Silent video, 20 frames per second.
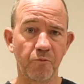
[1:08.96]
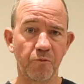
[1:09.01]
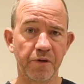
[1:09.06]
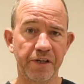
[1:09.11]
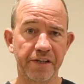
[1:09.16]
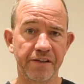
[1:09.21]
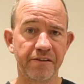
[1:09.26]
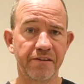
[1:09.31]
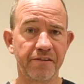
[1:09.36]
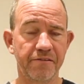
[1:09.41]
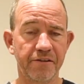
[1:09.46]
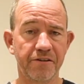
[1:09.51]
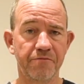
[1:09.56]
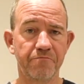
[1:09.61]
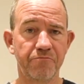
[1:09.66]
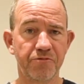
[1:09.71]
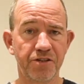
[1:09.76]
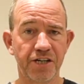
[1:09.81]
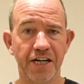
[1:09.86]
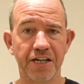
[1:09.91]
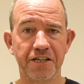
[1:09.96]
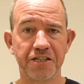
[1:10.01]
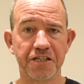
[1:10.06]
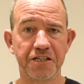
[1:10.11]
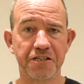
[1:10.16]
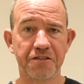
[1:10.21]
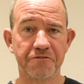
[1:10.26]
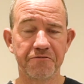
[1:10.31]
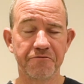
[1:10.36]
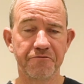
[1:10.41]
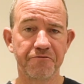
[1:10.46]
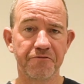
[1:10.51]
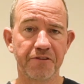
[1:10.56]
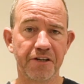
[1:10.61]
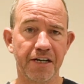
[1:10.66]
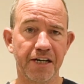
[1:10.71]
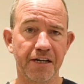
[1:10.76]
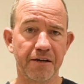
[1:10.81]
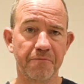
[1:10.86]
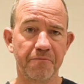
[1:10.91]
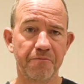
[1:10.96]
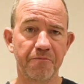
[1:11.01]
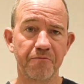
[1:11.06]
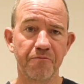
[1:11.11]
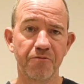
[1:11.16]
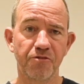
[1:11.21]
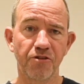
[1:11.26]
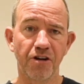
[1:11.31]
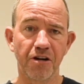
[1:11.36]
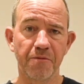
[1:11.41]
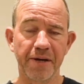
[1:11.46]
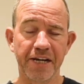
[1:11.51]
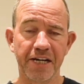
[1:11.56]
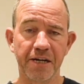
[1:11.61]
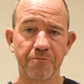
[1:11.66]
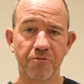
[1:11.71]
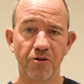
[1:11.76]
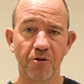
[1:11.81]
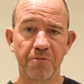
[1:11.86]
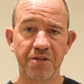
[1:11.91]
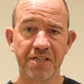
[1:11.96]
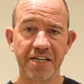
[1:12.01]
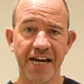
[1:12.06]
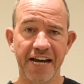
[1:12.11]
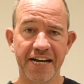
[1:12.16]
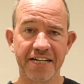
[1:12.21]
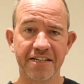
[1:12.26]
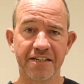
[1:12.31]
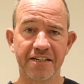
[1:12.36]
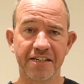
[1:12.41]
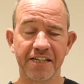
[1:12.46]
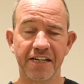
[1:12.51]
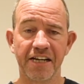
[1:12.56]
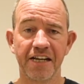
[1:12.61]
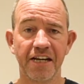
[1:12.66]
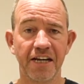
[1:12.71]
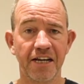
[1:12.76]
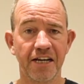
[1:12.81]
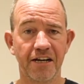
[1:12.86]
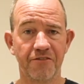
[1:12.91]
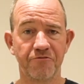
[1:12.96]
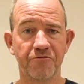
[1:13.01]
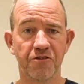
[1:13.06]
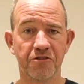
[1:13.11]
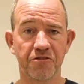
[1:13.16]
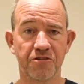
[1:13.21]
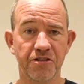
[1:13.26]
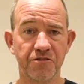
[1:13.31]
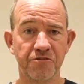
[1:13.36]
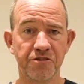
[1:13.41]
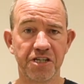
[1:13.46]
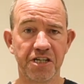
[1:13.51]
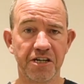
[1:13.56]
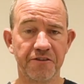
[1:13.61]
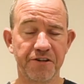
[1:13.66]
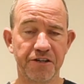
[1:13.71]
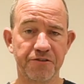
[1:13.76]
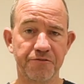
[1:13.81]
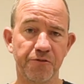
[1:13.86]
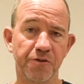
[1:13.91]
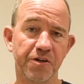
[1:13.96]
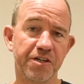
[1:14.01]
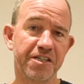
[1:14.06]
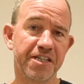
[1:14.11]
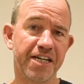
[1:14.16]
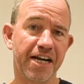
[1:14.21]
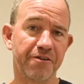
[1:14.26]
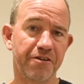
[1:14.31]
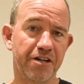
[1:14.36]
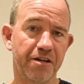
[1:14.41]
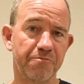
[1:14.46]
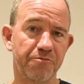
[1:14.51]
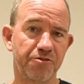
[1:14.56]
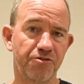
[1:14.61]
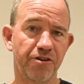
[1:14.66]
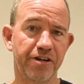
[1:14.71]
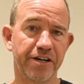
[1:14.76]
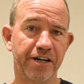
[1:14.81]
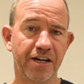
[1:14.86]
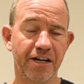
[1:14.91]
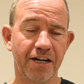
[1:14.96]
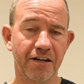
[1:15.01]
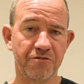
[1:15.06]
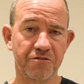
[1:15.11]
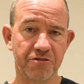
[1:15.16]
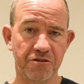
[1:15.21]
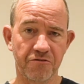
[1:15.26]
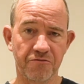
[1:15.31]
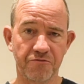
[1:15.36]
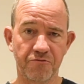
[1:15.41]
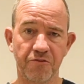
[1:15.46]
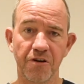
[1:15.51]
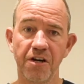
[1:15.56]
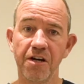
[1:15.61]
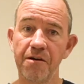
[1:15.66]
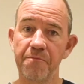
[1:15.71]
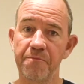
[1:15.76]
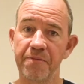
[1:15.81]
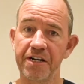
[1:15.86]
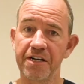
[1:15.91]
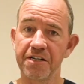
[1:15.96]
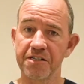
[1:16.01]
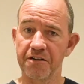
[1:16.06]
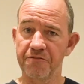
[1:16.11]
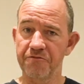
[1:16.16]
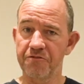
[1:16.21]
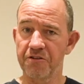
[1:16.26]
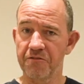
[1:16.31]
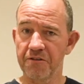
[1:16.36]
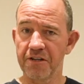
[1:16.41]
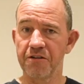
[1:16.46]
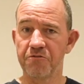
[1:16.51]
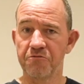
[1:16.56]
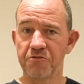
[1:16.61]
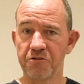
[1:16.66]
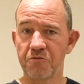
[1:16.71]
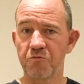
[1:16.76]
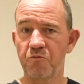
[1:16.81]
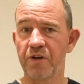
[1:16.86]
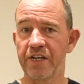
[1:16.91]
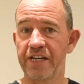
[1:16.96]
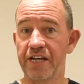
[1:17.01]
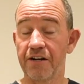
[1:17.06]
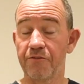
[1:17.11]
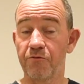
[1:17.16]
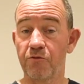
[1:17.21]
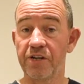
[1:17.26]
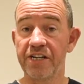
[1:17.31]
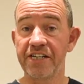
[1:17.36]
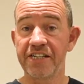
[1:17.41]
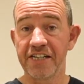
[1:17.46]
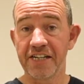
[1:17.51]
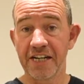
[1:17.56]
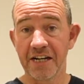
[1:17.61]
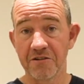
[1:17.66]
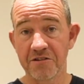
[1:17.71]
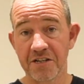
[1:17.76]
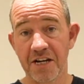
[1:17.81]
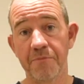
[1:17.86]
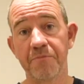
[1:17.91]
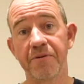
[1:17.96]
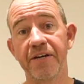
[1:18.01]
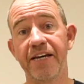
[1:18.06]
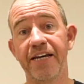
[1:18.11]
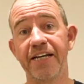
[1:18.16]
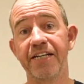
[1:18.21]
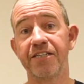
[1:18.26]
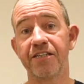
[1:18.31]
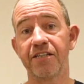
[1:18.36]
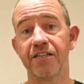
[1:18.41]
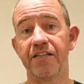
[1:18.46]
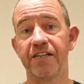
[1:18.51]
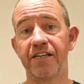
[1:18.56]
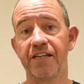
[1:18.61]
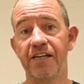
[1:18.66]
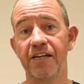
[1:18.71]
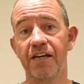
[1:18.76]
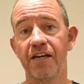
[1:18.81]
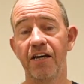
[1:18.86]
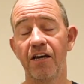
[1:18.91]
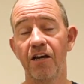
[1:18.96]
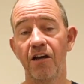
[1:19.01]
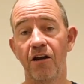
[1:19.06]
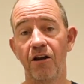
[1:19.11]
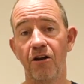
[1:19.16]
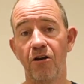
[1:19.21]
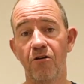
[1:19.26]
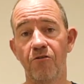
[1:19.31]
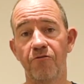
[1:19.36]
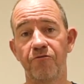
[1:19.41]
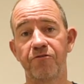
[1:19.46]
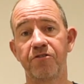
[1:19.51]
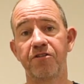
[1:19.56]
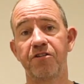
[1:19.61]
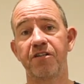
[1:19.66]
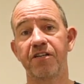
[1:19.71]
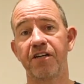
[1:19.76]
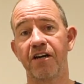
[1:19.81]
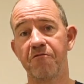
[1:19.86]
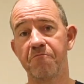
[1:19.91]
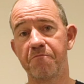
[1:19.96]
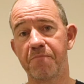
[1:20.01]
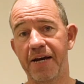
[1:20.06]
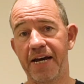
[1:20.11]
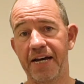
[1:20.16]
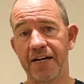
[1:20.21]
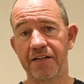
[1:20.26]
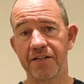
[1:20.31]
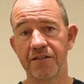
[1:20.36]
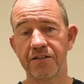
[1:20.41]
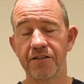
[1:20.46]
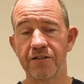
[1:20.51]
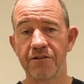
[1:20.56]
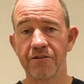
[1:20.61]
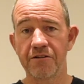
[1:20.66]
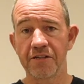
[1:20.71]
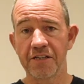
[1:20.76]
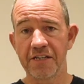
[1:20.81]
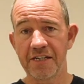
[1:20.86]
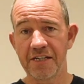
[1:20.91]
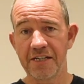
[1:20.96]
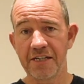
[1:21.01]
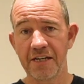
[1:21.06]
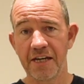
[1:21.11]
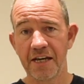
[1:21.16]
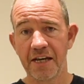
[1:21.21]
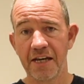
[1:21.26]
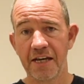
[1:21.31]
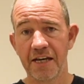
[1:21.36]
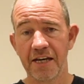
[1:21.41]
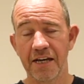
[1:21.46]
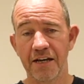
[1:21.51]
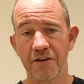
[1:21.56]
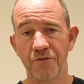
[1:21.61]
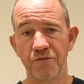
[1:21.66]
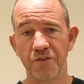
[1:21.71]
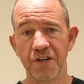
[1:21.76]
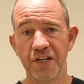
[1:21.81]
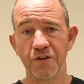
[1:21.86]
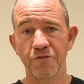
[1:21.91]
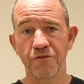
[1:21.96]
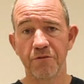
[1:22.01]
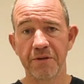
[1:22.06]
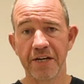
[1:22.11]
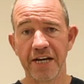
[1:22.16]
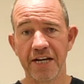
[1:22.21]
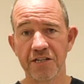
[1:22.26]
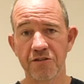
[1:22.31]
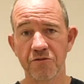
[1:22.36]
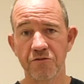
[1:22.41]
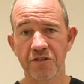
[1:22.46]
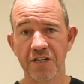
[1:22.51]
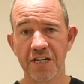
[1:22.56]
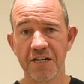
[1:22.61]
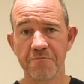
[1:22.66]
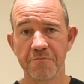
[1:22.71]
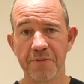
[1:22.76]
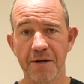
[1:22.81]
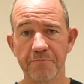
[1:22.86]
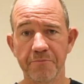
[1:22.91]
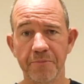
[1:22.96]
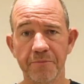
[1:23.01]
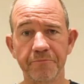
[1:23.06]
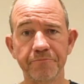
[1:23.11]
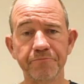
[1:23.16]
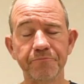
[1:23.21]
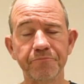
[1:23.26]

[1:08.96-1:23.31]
with the challenges of trying to make a property airtight, I've got two service voids now that I'm trying to close off, because I've got those where the underfloor heating goes up into the loft to go back to the feed from the air source heat pump.